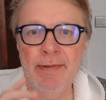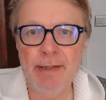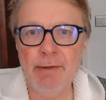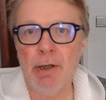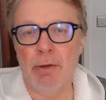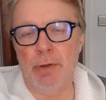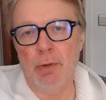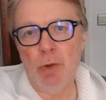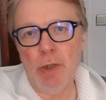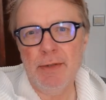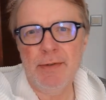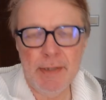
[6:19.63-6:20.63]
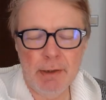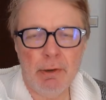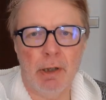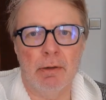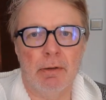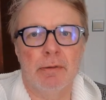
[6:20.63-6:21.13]
Zero. The word
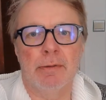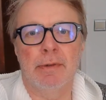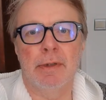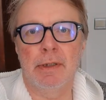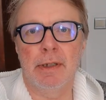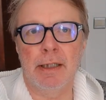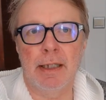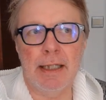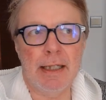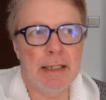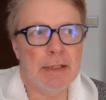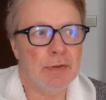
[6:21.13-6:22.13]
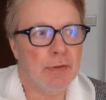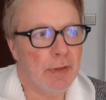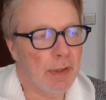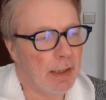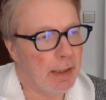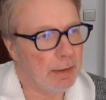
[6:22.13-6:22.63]
zero has
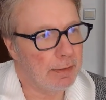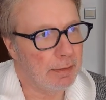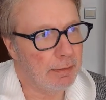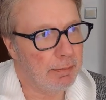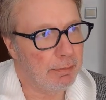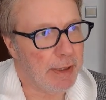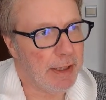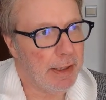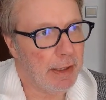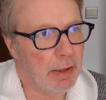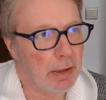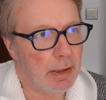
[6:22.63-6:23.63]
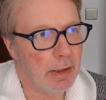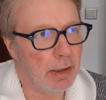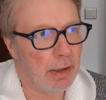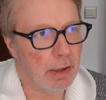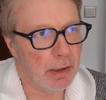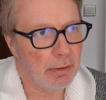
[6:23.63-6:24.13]
been
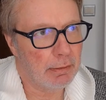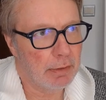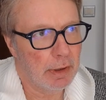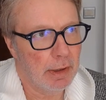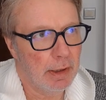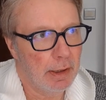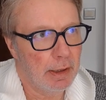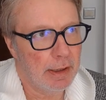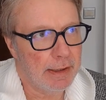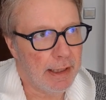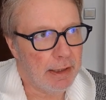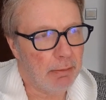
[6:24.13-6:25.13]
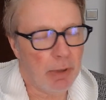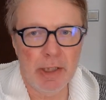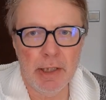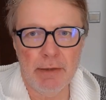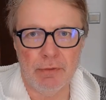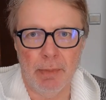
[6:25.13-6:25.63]
getting on my
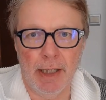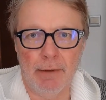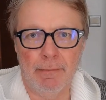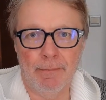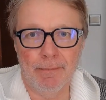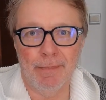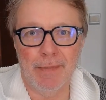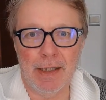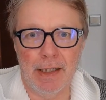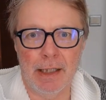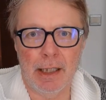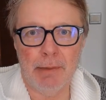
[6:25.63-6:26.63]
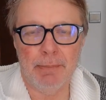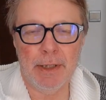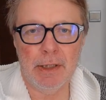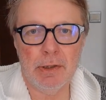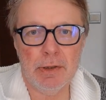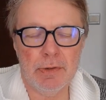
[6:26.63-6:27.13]
nerves a bit,
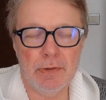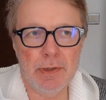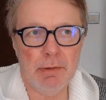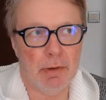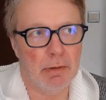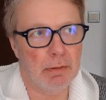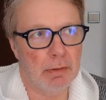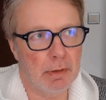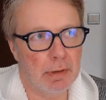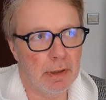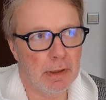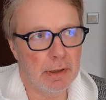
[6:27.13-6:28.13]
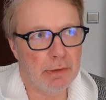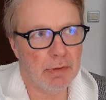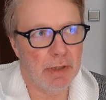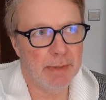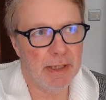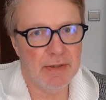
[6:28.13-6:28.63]
because zero
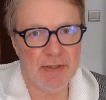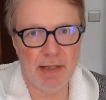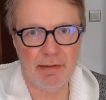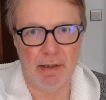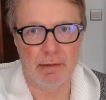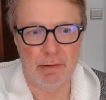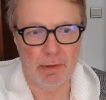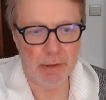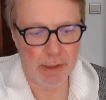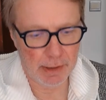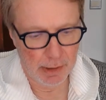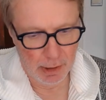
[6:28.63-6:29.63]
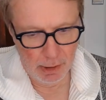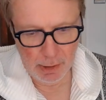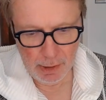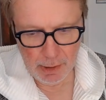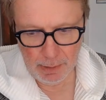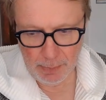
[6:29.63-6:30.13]
literally means nothing, okay?
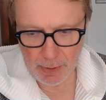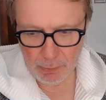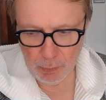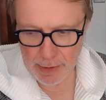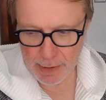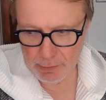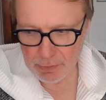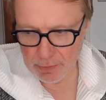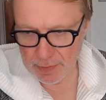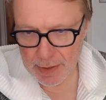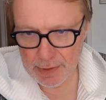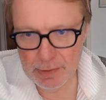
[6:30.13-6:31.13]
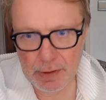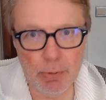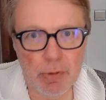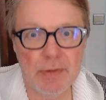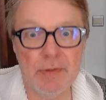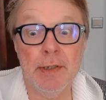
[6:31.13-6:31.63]
But we now tend to
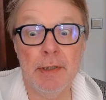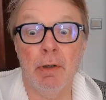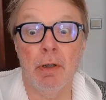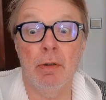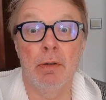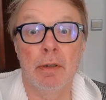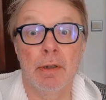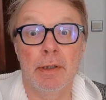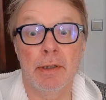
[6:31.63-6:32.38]
put zero